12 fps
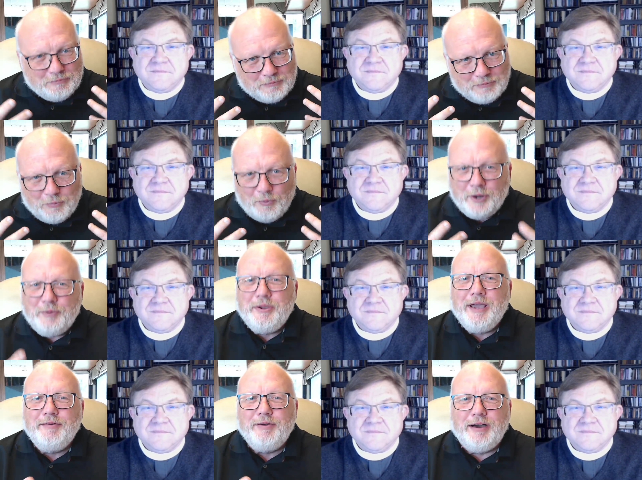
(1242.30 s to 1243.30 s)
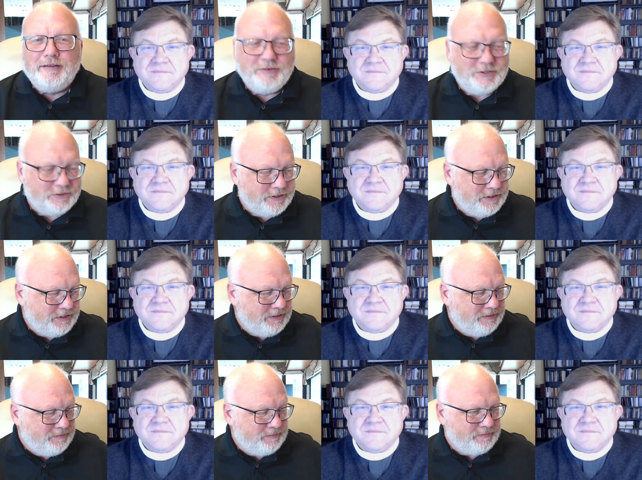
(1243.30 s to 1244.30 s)
Speaker 1: What do we have to offer, George?
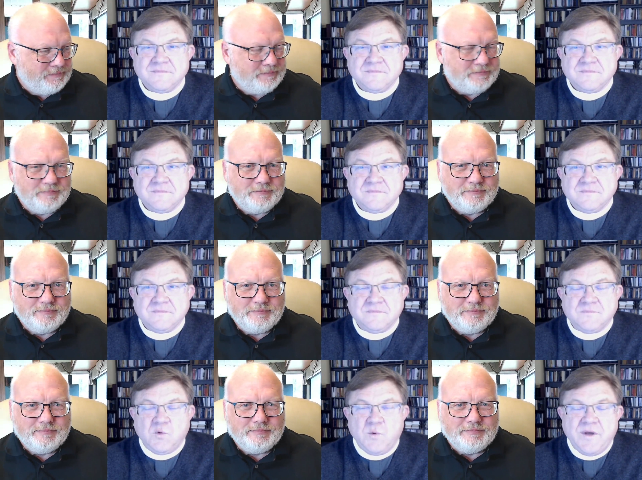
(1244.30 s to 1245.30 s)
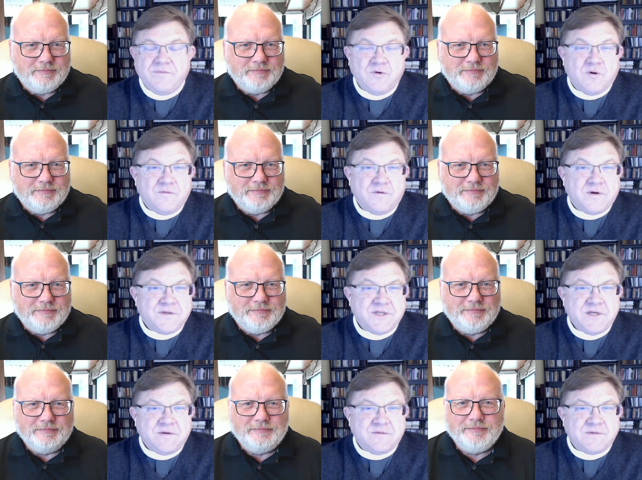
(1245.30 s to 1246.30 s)
Speaker 2: We have to offer
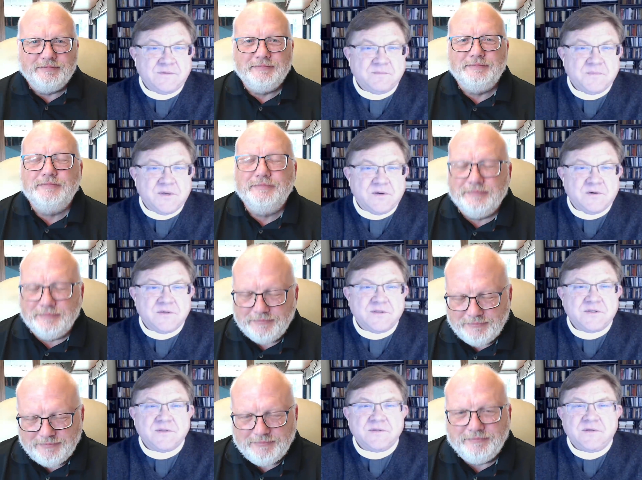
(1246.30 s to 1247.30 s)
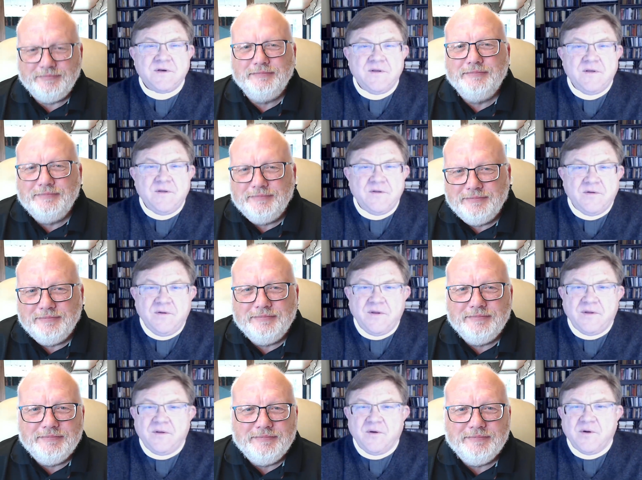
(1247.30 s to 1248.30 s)
ourselves, because,
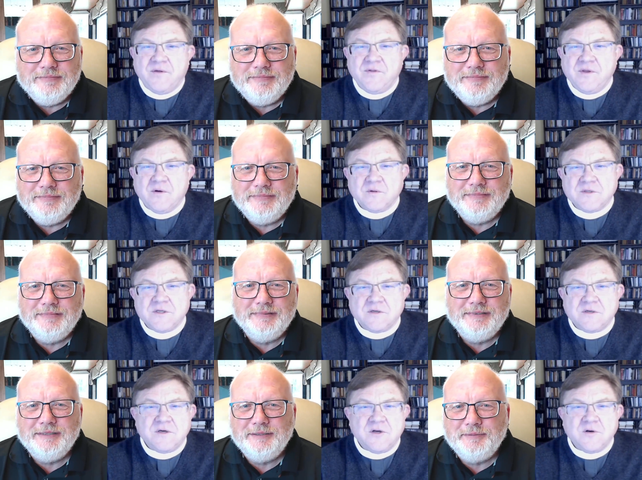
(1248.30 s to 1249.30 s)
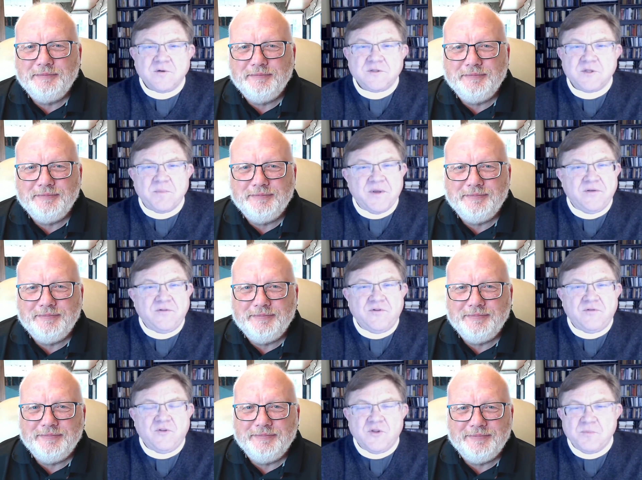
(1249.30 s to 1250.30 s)
you know, as the old saw goes, the
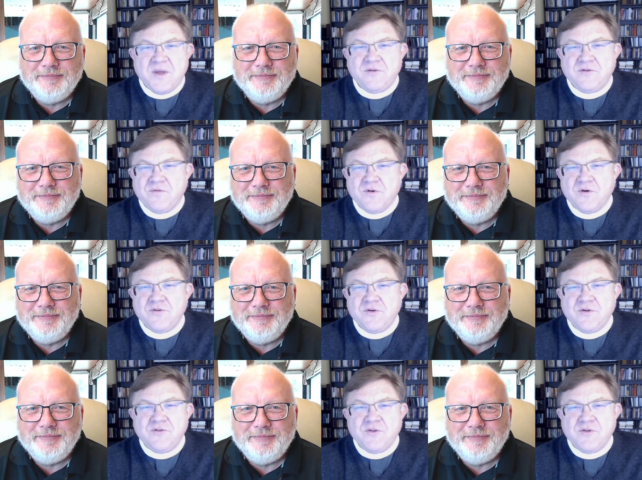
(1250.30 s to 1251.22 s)
best version